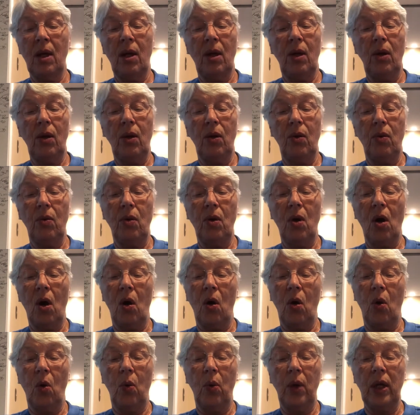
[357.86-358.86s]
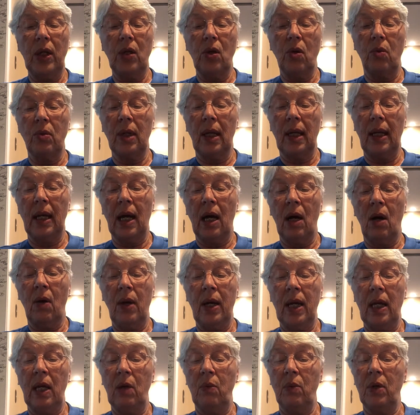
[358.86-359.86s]
You know we don't allow
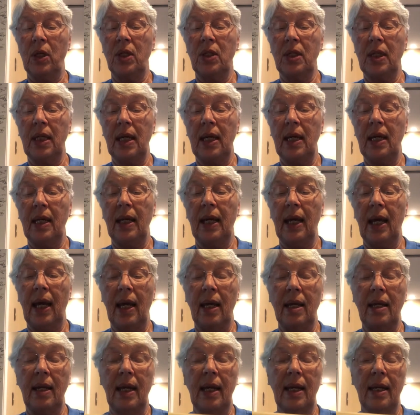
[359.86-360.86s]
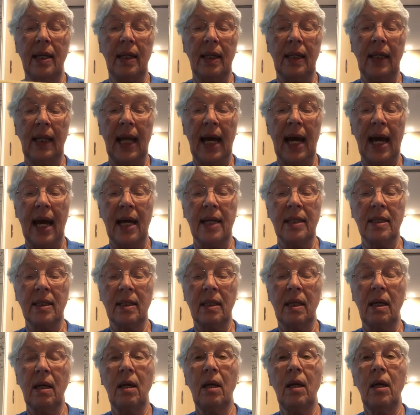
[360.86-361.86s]
anyone to eat candy in class.
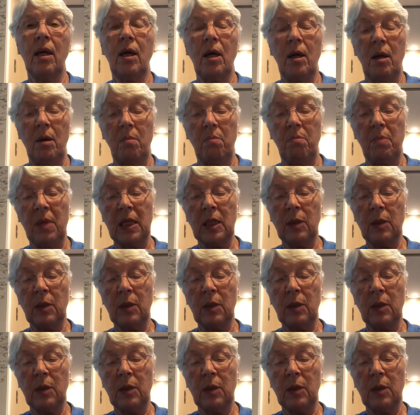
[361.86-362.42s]
Miss